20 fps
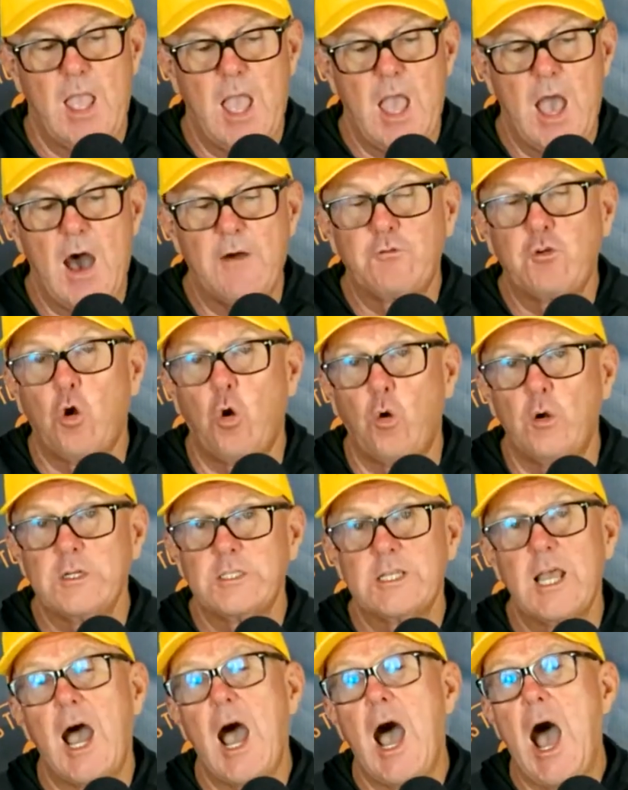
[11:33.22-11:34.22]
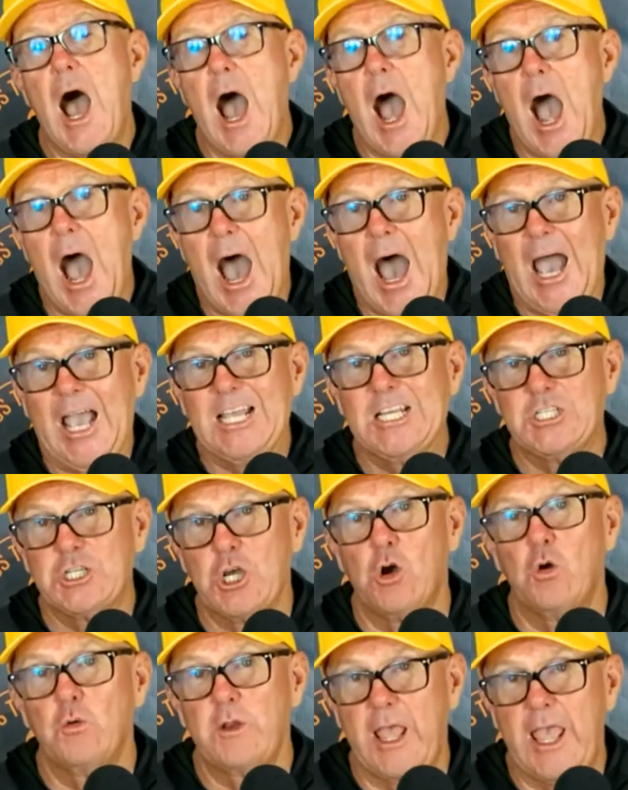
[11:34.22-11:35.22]
Of course, I
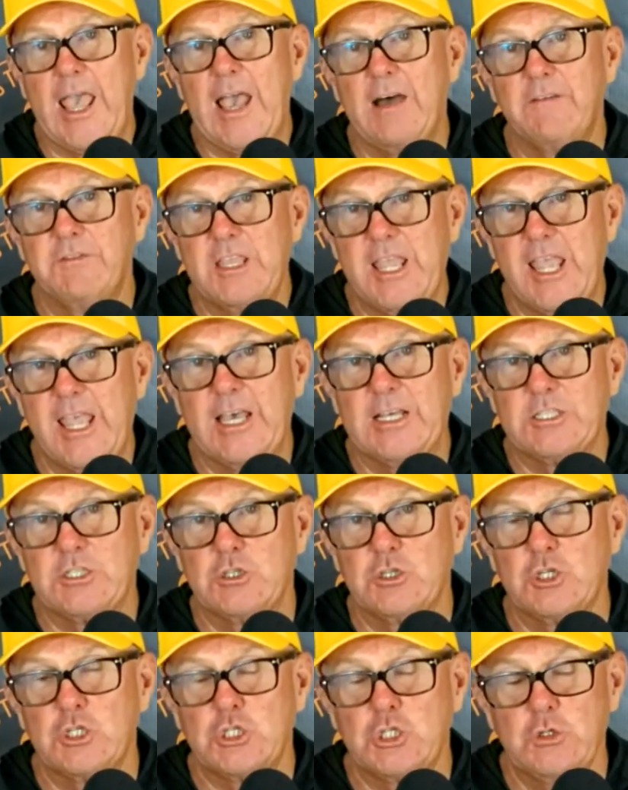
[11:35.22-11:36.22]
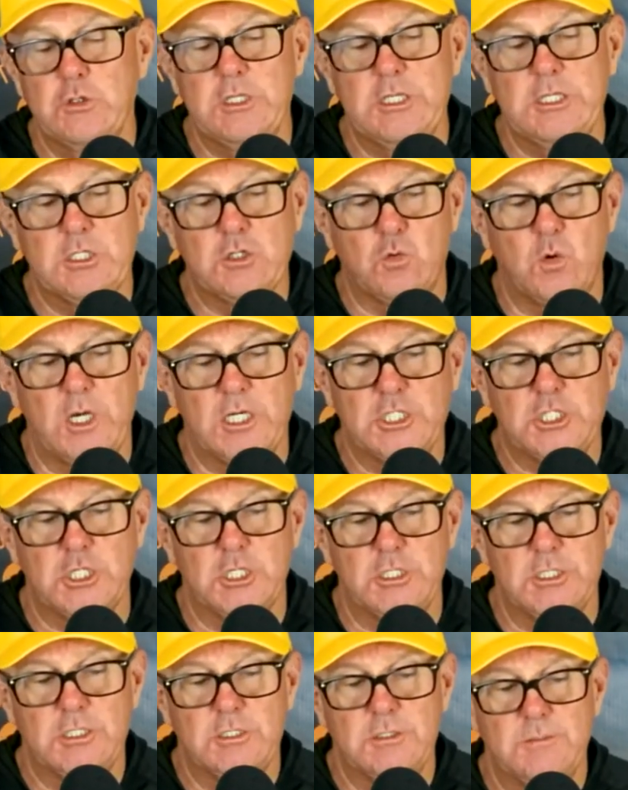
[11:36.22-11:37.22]
don't have the answers to these
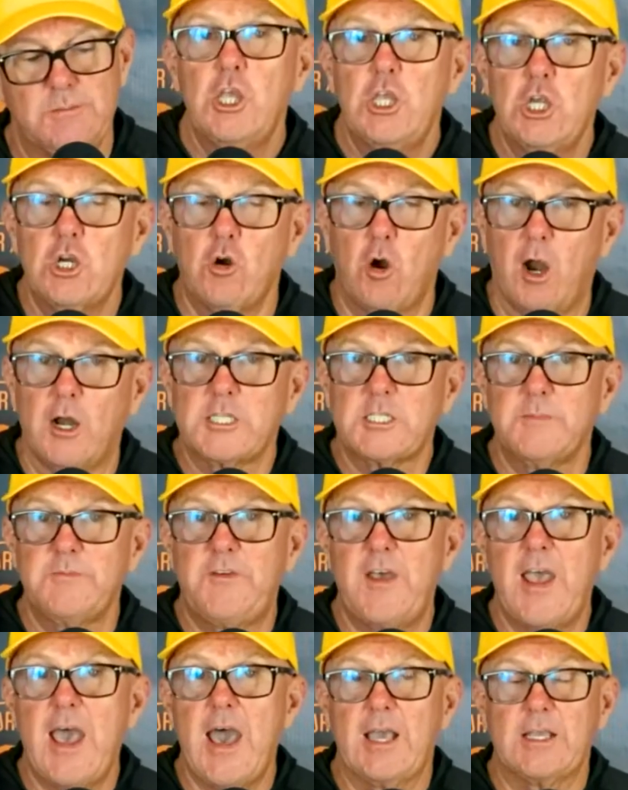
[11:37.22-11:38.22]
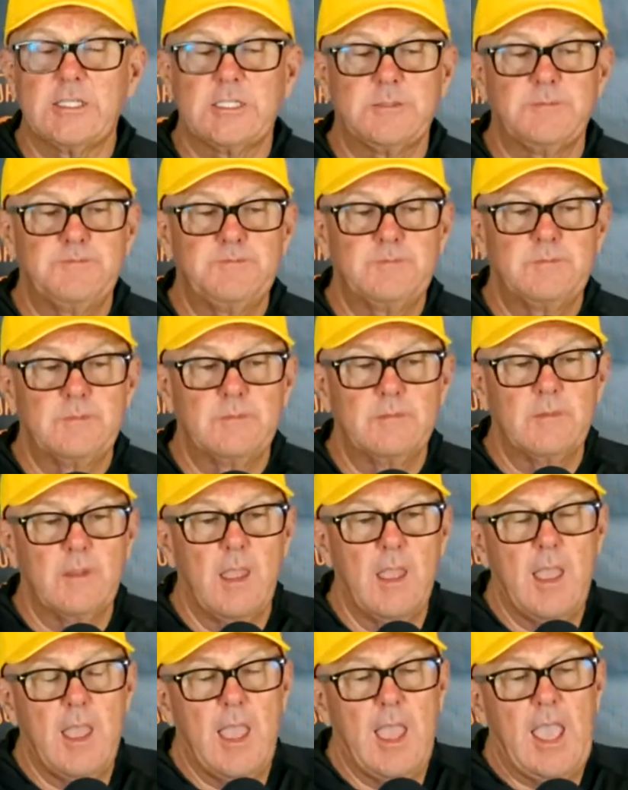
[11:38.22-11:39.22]
questions. Here are some facts.
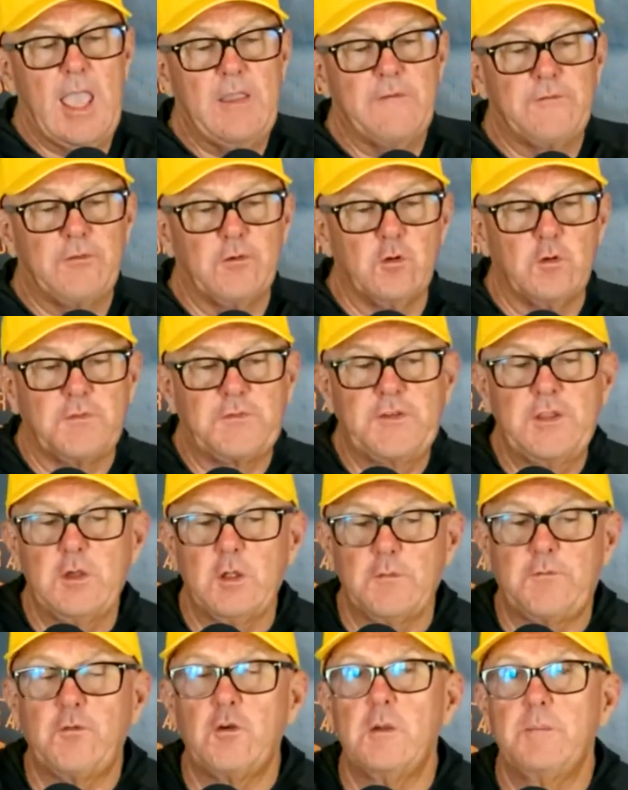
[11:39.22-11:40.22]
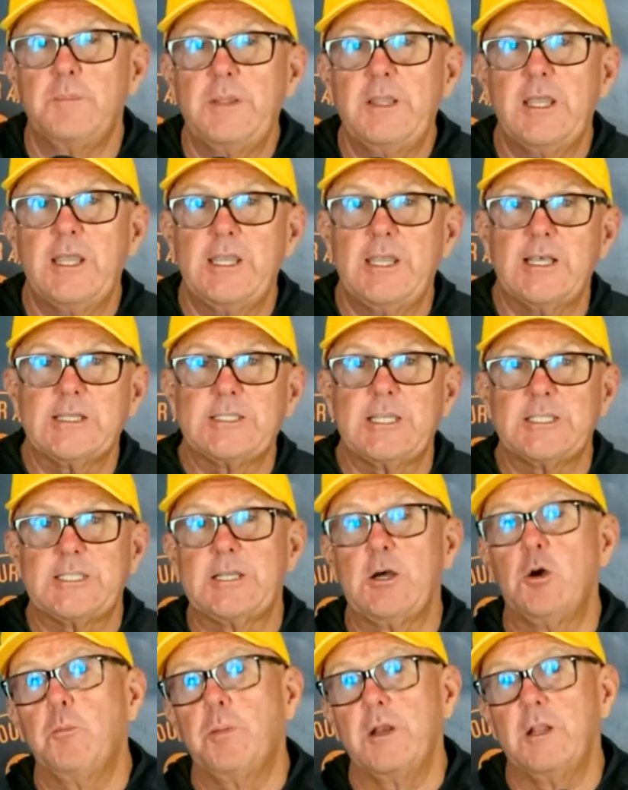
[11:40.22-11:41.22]
A full field for a BASS
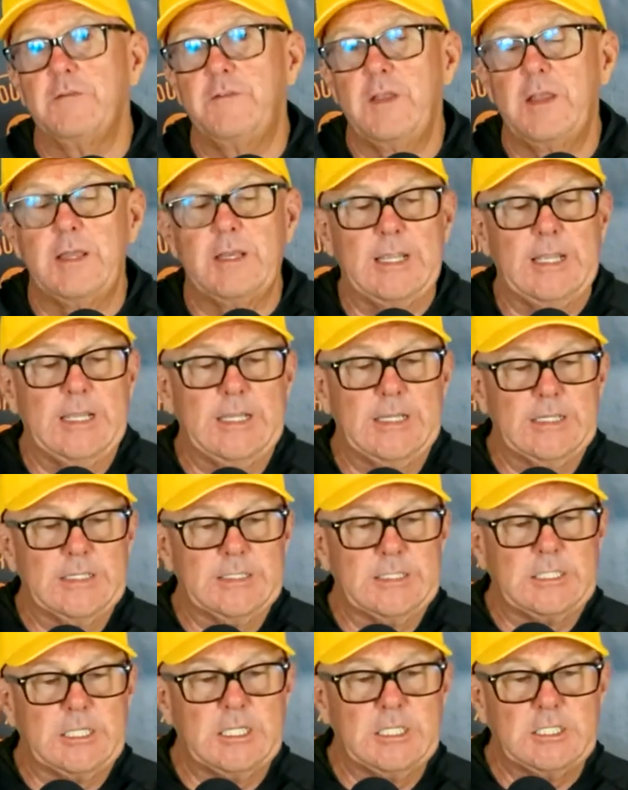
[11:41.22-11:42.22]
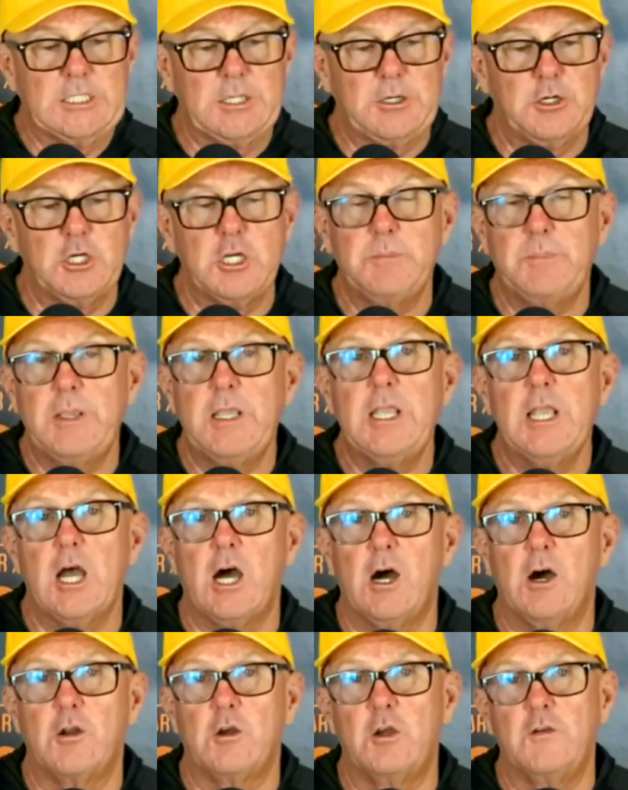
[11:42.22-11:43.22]
Open event is considered to be
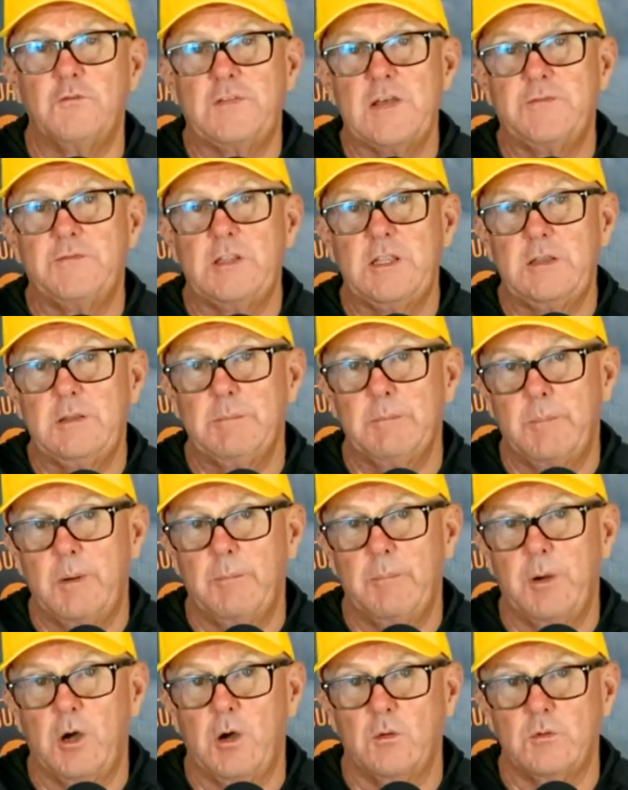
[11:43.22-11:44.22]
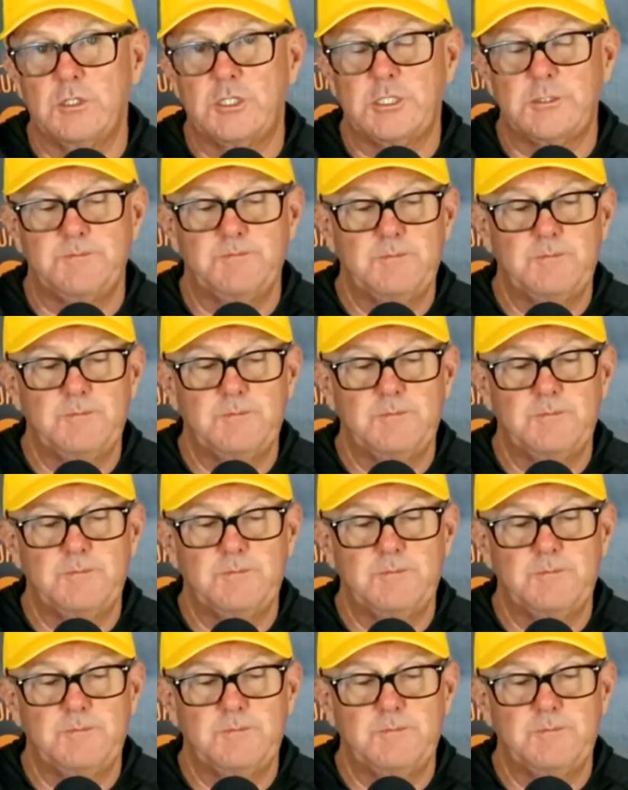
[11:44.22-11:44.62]
150 boats.